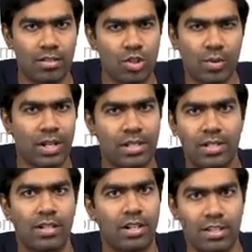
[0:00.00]
to an
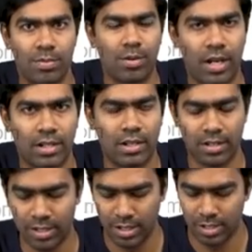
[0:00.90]
extent raise the prolactin.
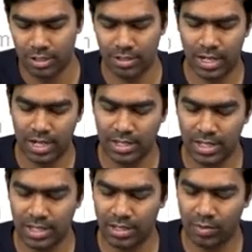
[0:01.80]
So that is the
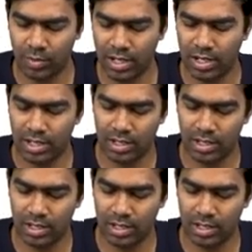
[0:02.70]
reason why